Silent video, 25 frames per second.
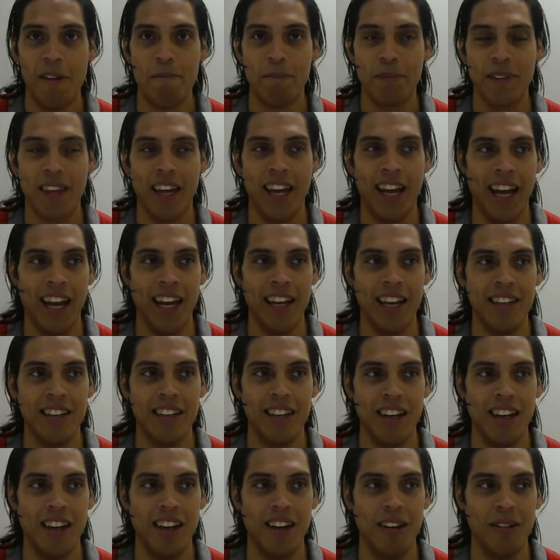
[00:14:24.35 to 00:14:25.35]
And
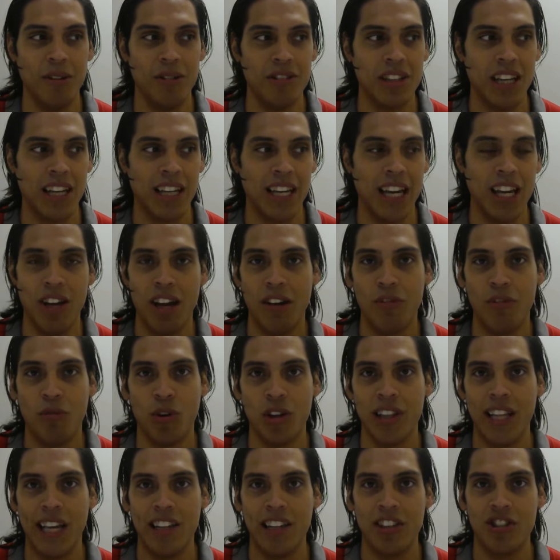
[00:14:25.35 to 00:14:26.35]
he was like, hey, you have
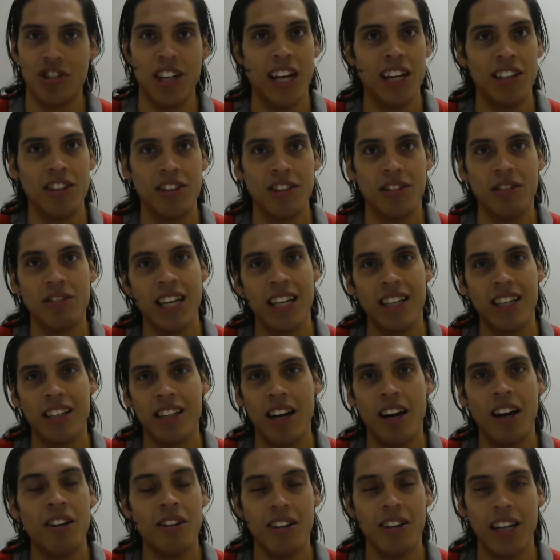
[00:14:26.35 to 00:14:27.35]
one last chance. And he was like,
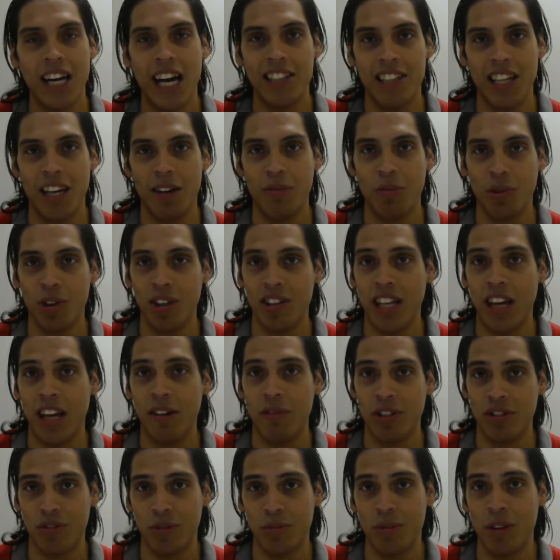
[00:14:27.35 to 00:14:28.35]
no, God's able to save
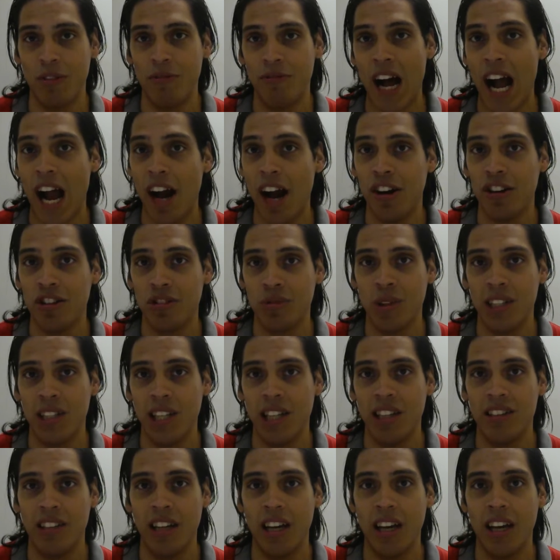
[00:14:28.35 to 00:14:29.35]
us from the fire is what
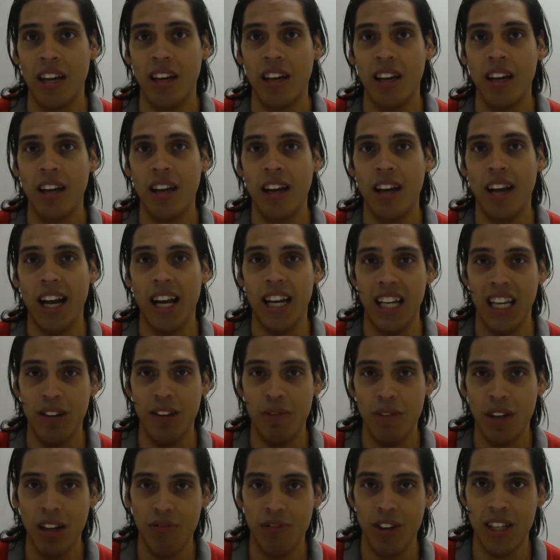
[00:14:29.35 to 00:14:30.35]
they say. And
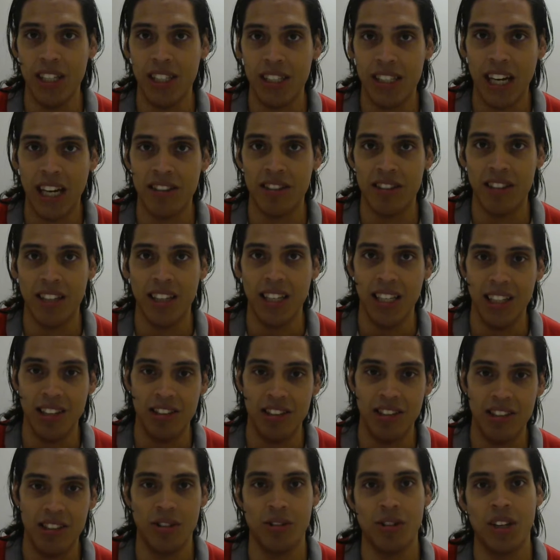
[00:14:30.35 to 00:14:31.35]
even if He doesn't,
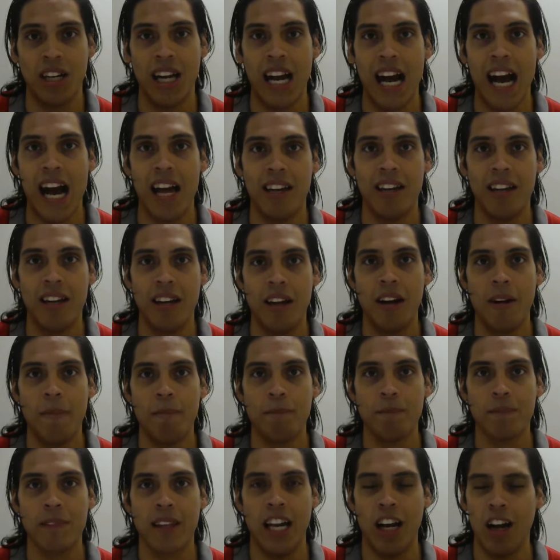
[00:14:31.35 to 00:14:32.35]
He's still God.
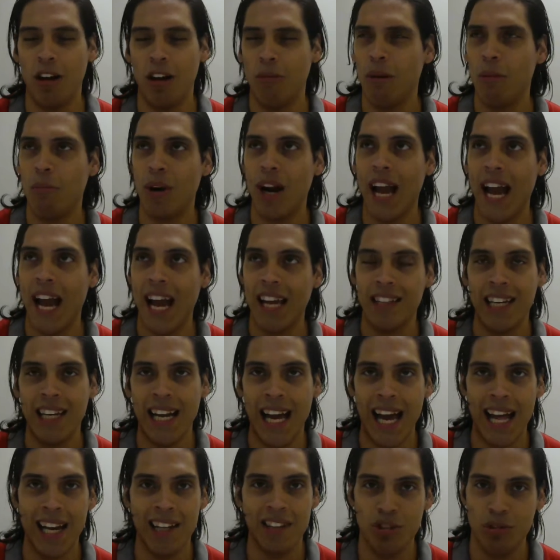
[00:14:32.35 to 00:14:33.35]
And I remember I had that
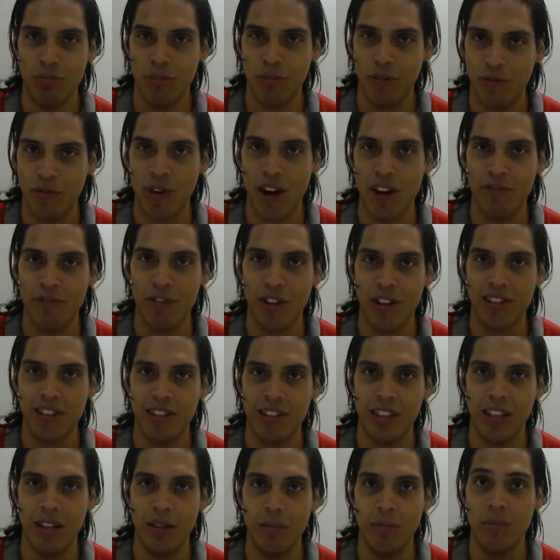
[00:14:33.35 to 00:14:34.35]
attitude before I fell
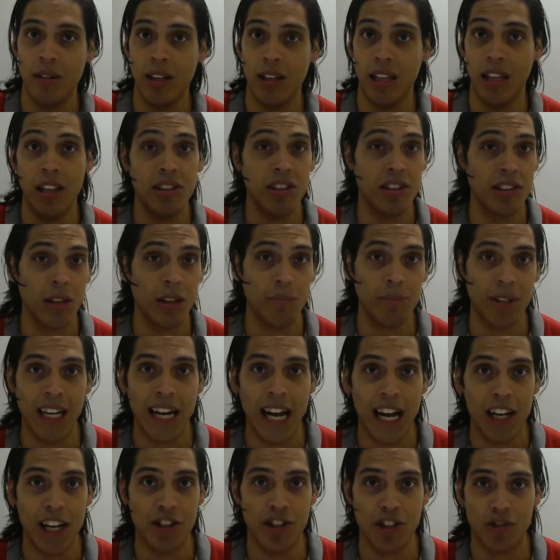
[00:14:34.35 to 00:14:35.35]
asleep. And this is something
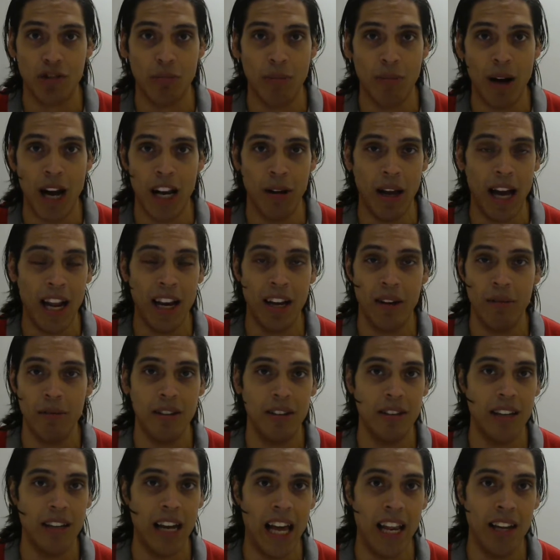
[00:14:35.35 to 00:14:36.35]
God just reminded
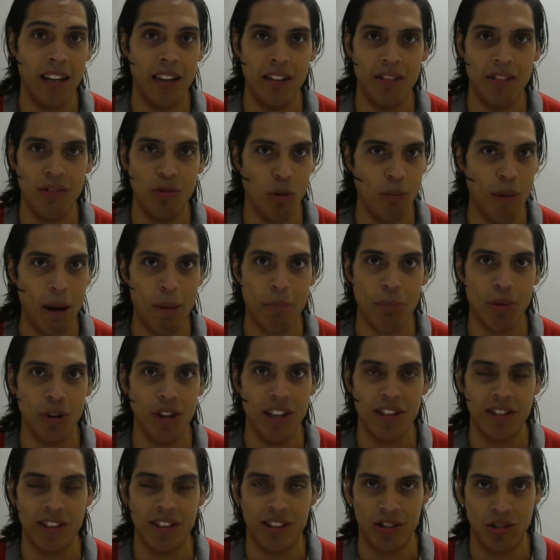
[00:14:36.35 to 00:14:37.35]
me. I didn't remember
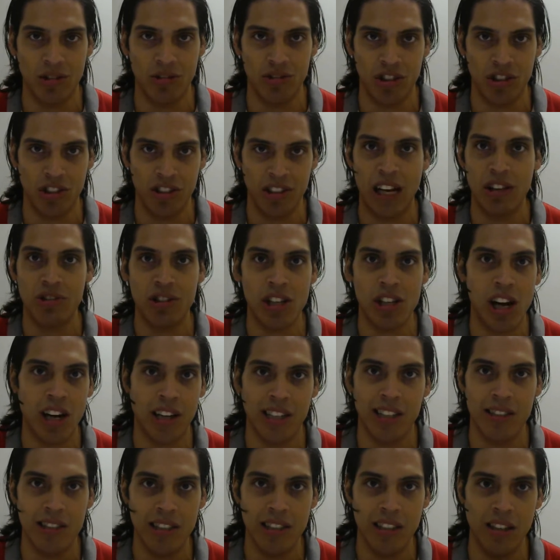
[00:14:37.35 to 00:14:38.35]
this until just now
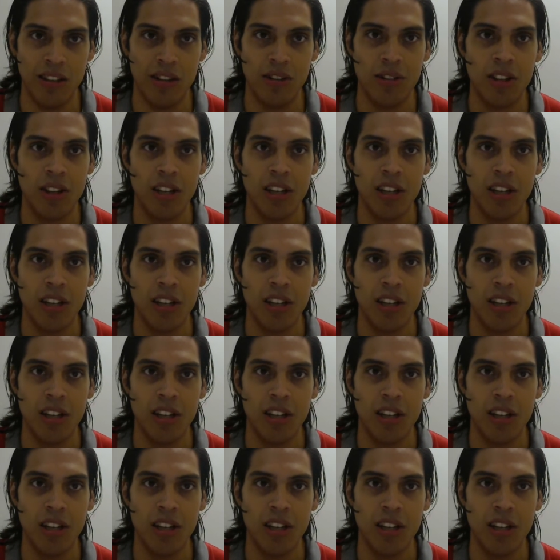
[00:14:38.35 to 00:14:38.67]
talking to you.